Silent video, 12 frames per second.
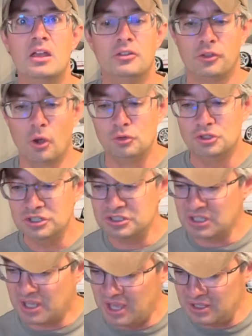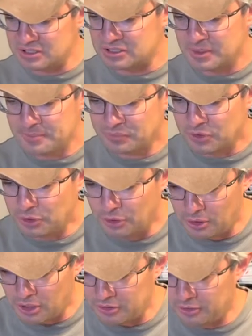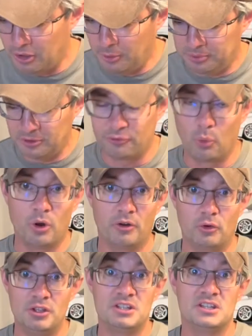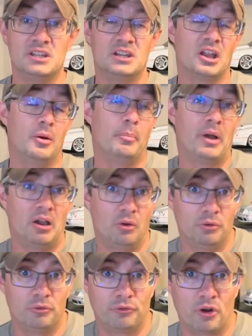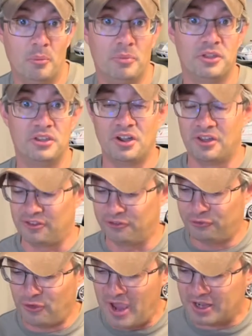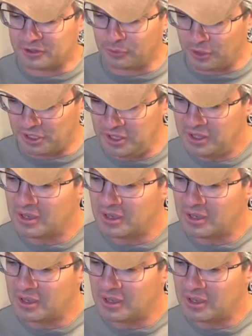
So just in case your airplane, for whatever reason, didn't come bound from the factory,